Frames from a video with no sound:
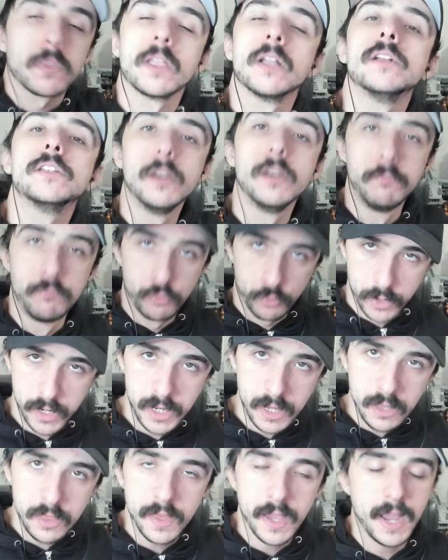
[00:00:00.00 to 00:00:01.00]
to
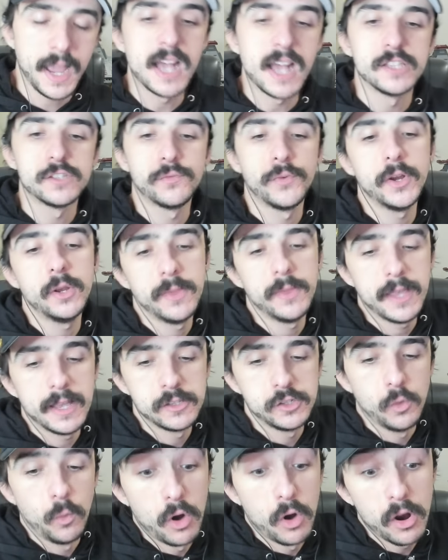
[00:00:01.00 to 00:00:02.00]
breathe as frequently as
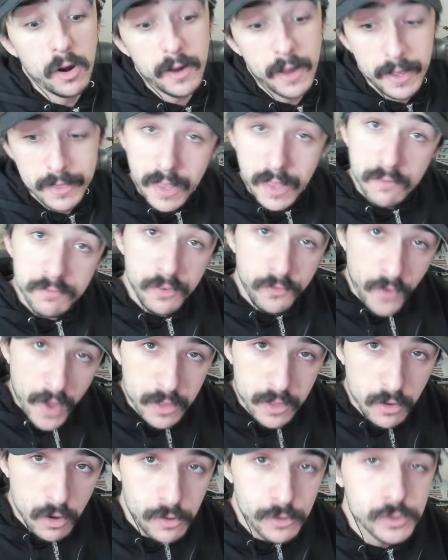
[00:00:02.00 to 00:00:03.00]
you are. I love the
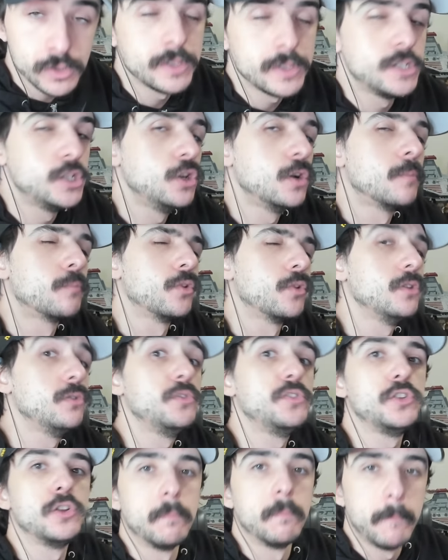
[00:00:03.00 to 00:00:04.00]
fact also that you don't breathe
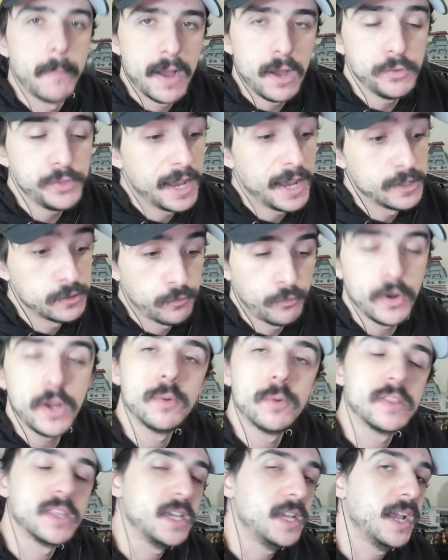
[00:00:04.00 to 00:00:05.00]
with your mouth as
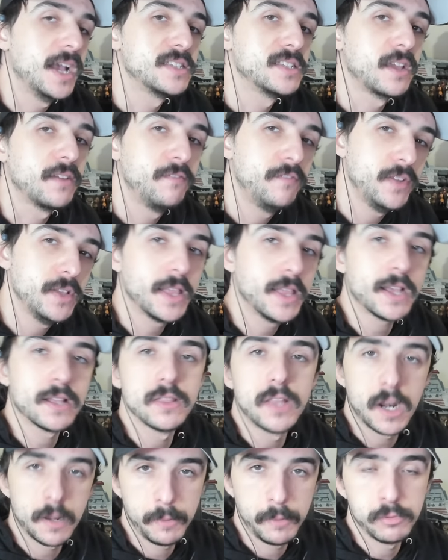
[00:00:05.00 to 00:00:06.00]
frequently as I feel like a
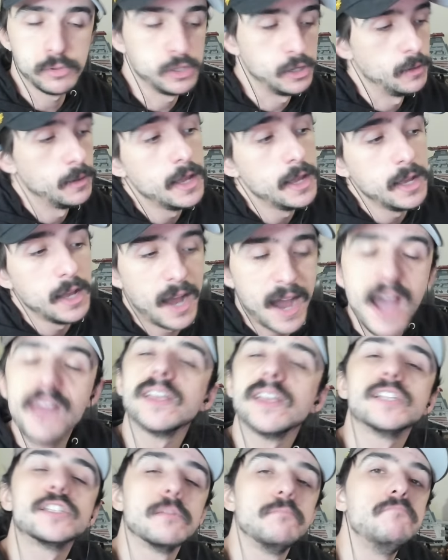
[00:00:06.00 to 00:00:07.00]
lot of people do. I
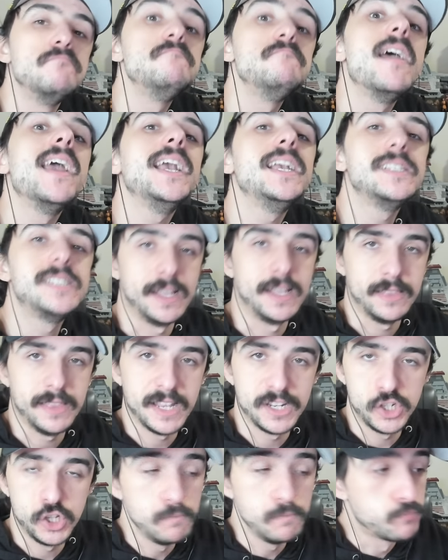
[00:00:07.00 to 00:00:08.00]
think it's amazing
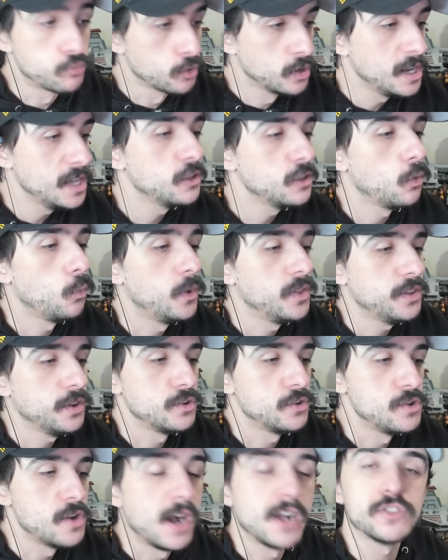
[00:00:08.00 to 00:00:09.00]
that you breathe with your
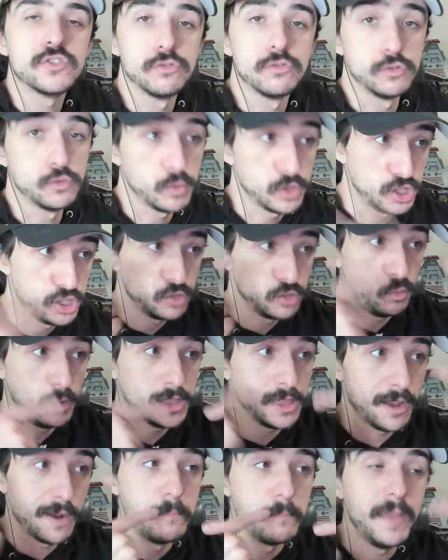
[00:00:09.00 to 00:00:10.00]
nostrils, which is what
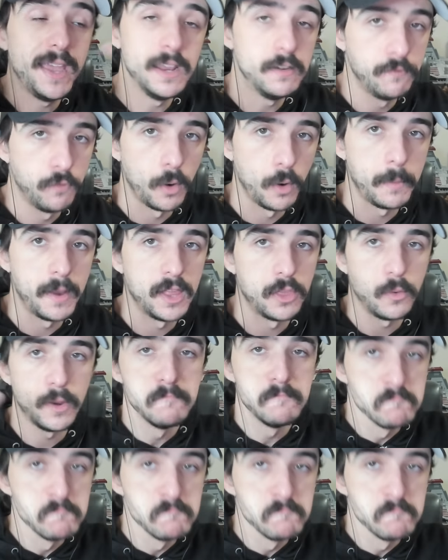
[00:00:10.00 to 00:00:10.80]
they're made for, by the way,